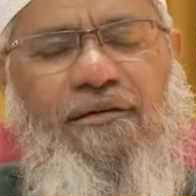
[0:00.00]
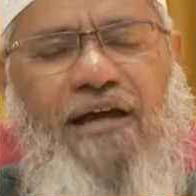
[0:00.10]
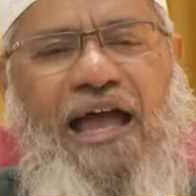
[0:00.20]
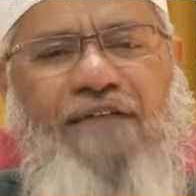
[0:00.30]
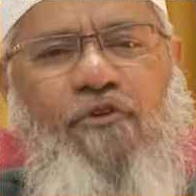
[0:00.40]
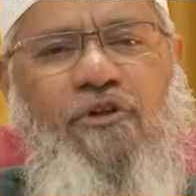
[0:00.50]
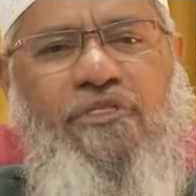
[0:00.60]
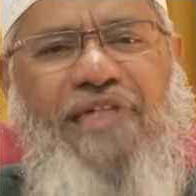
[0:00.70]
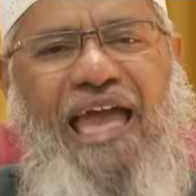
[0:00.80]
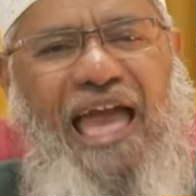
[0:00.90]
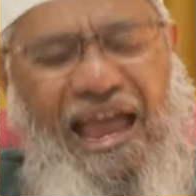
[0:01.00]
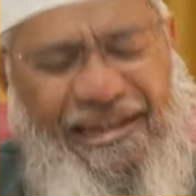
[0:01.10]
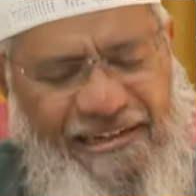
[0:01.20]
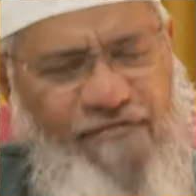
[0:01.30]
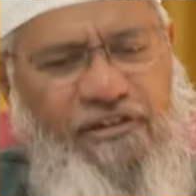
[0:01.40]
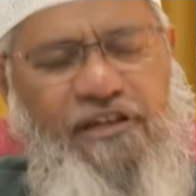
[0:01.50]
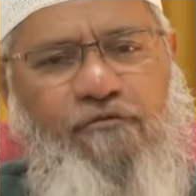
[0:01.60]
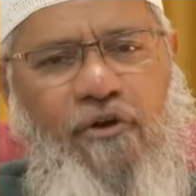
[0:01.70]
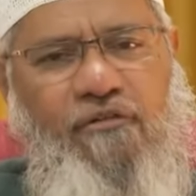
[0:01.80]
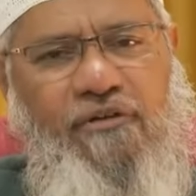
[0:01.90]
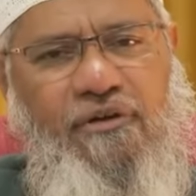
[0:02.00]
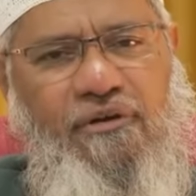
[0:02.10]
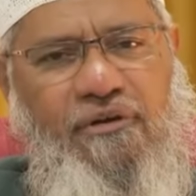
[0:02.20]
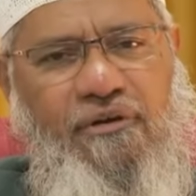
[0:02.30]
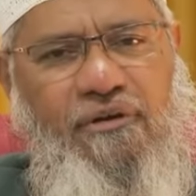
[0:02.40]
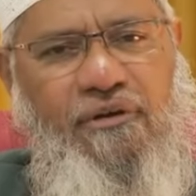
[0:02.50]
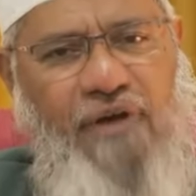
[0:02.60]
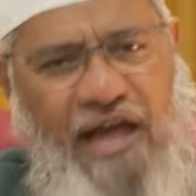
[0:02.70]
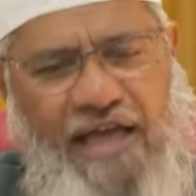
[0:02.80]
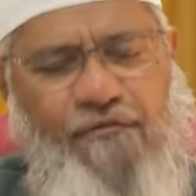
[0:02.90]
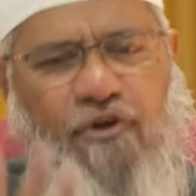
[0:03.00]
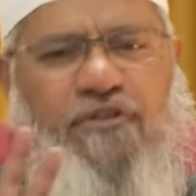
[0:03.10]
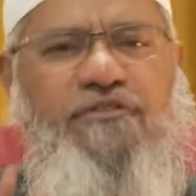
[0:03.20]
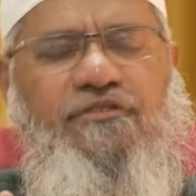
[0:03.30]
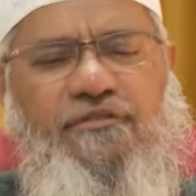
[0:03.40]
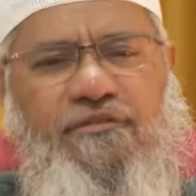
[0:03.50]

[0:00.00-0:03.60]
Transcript: I was actively involved, I was